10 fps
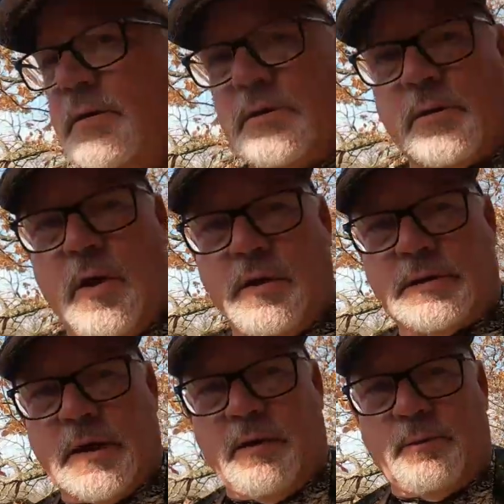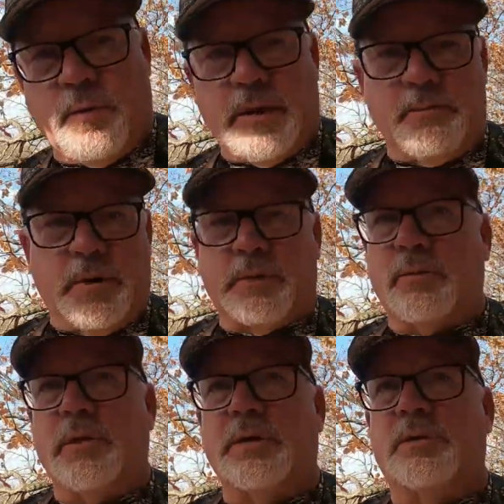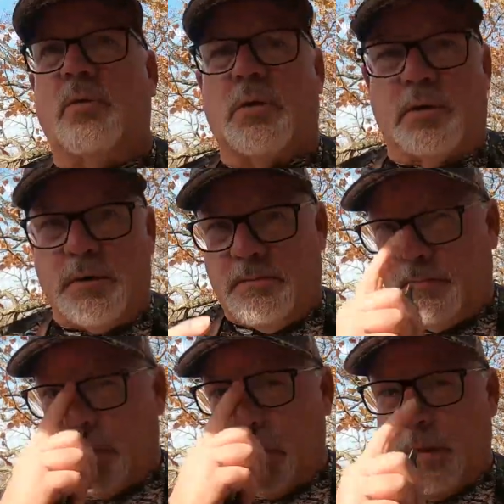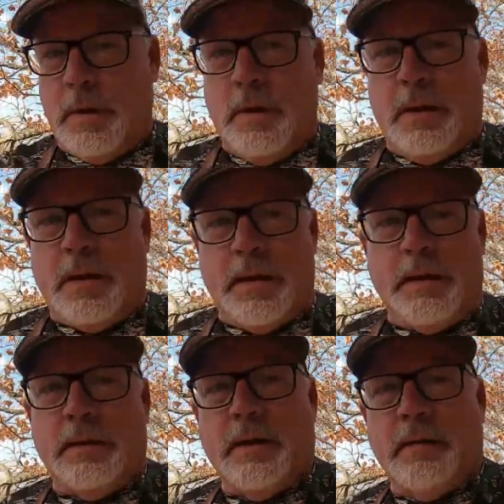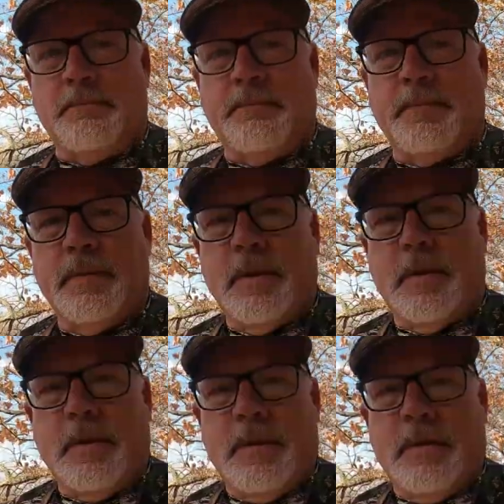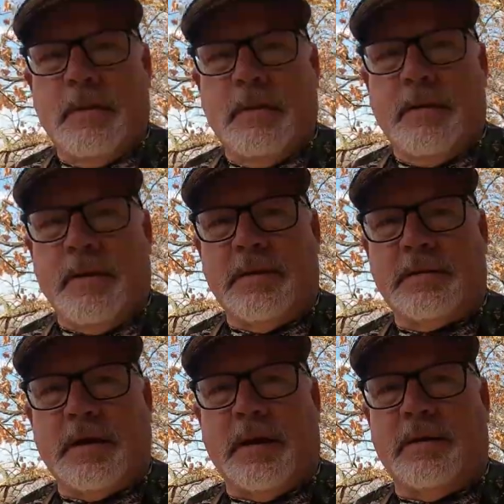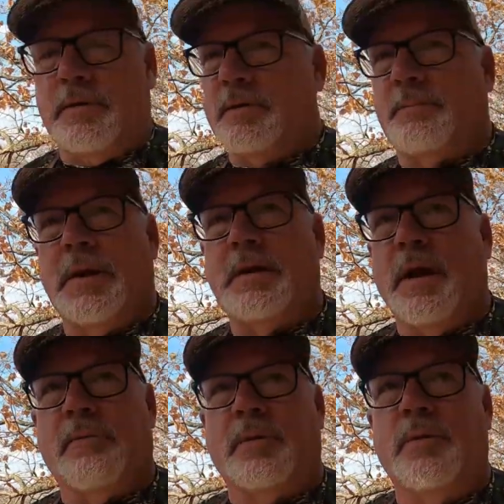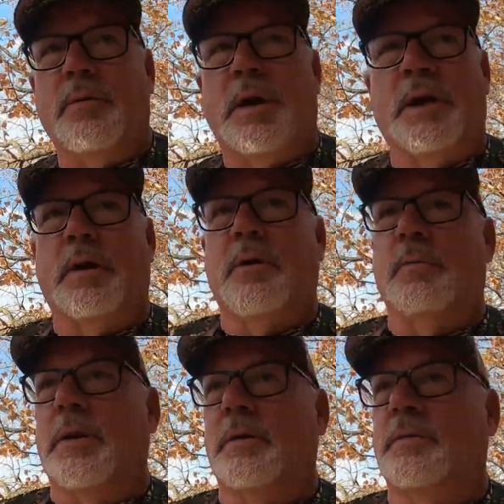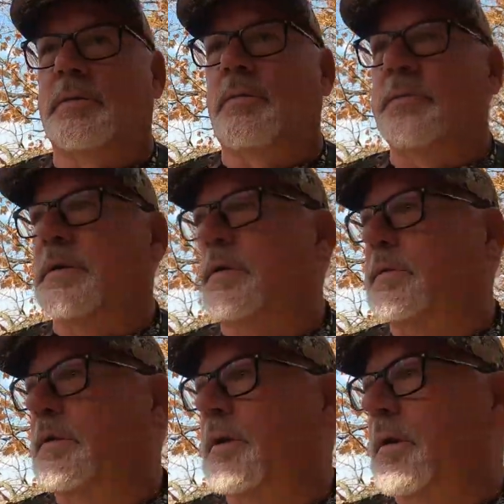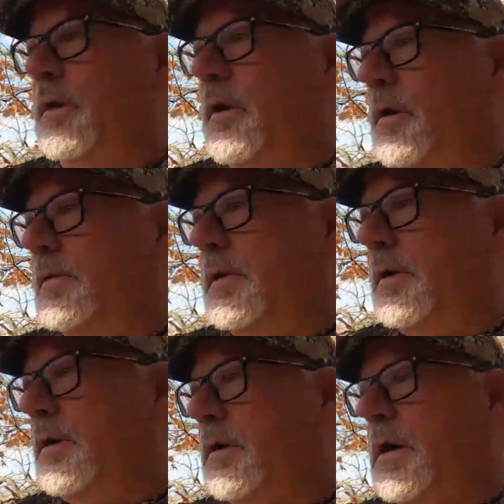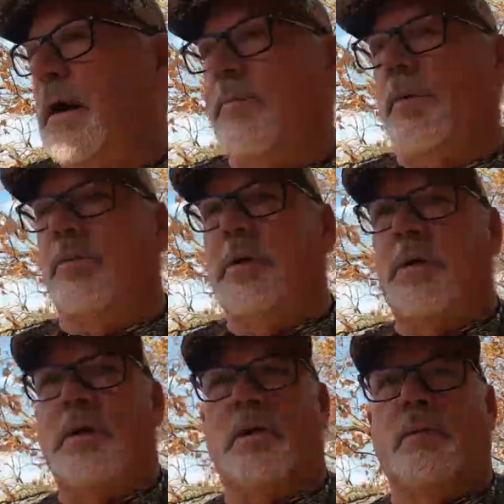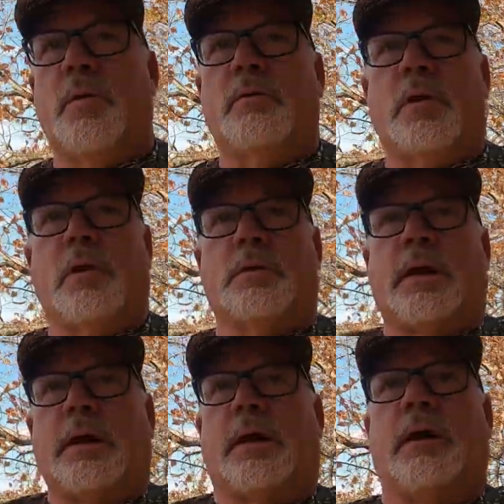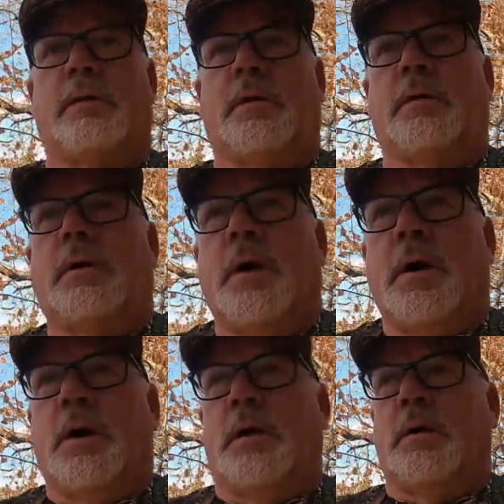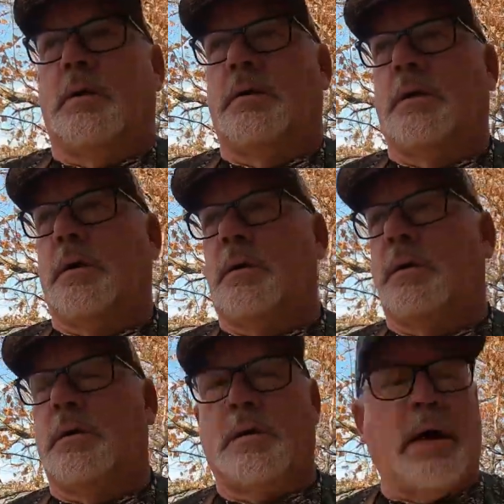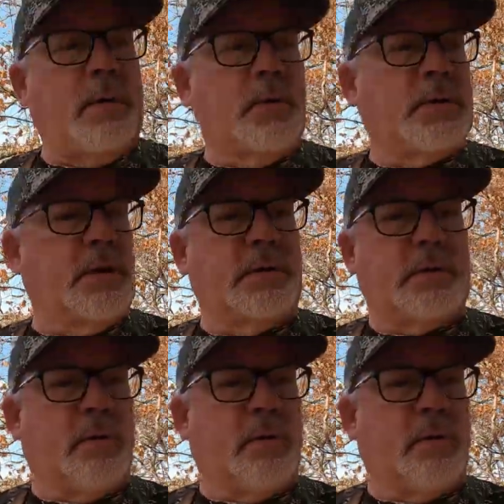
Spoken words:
strong south wind, but it's really swirling. And decided to just spend the afternoon in here because there's no sense sitting in the camper when the deer are moving all day. Now the cameras on the